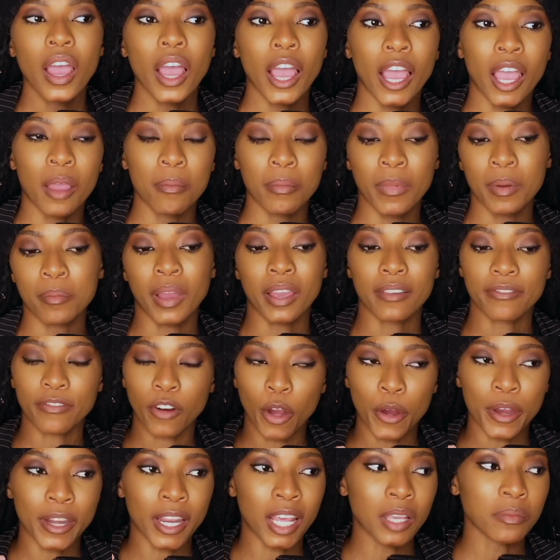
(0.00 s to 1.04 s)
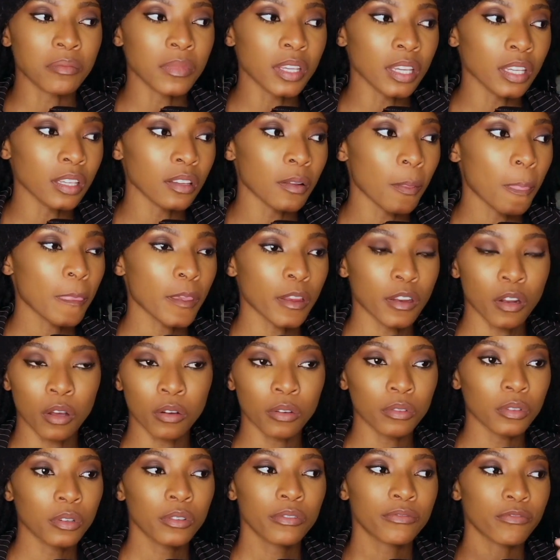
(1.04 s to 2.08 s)
And by foreign, I mean,
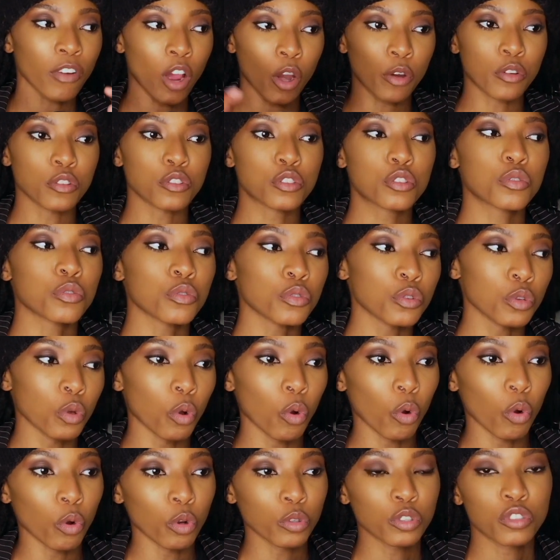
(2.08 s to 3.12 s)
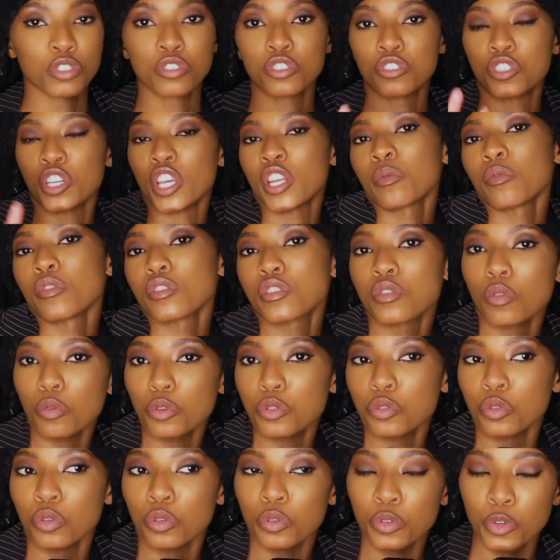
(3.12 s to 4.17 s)
foreign to your general
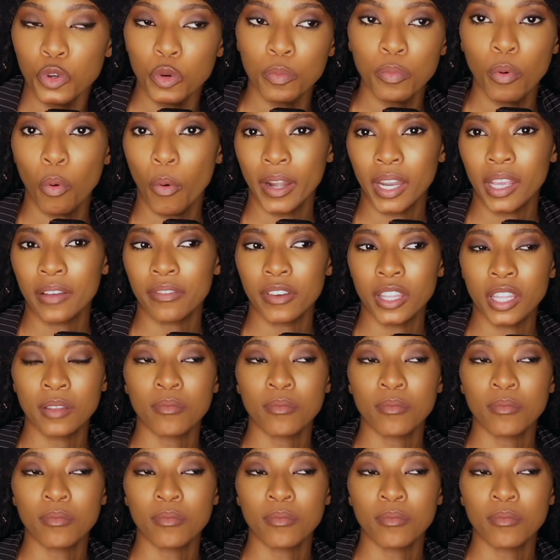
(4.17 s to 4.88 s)
social group or whatever.